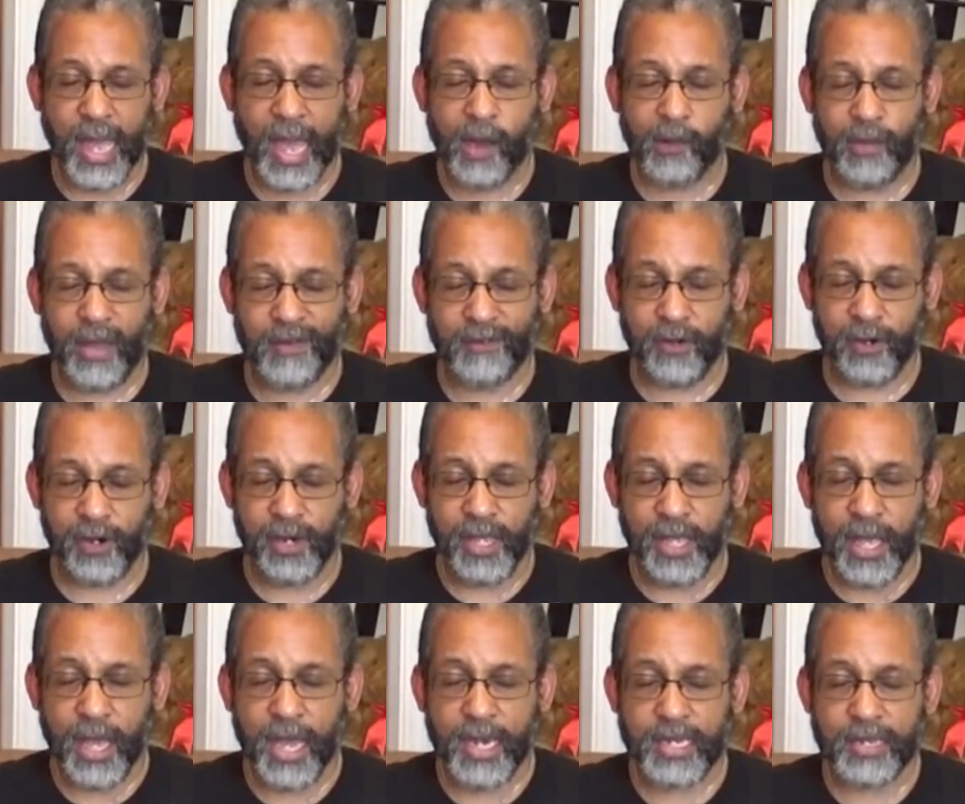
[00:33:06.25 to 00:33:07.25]
However,
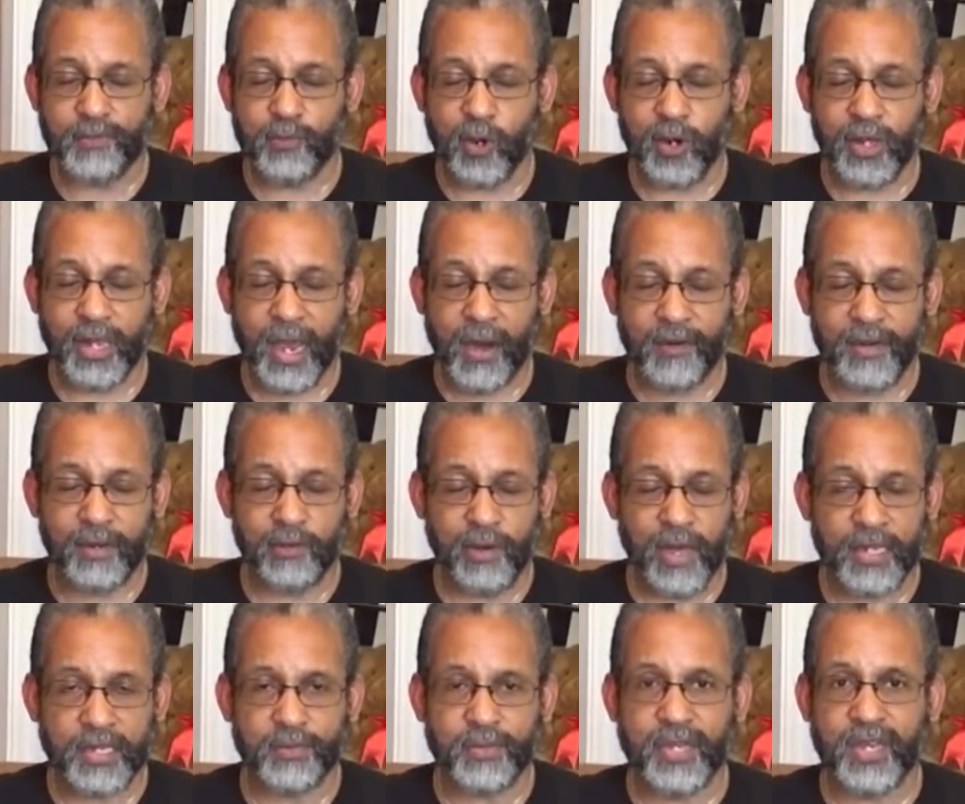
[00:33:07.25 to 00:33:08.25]
I need more clarity
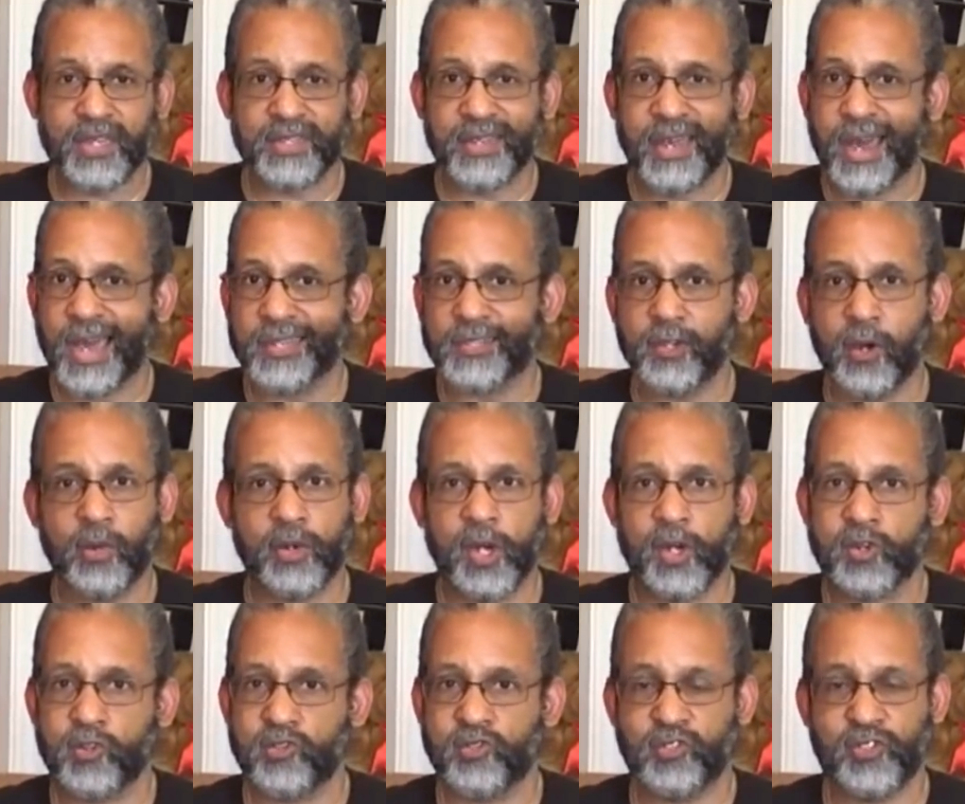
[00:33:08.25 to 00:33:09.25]
around it because I don't
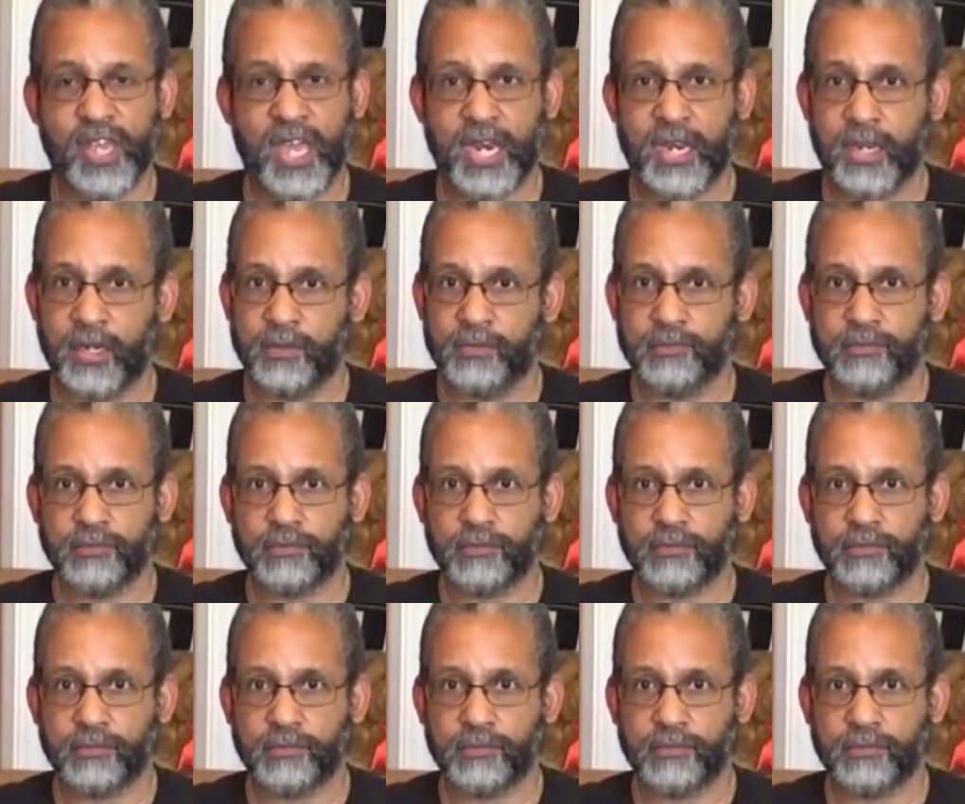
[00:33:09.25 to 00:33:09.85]
understand it.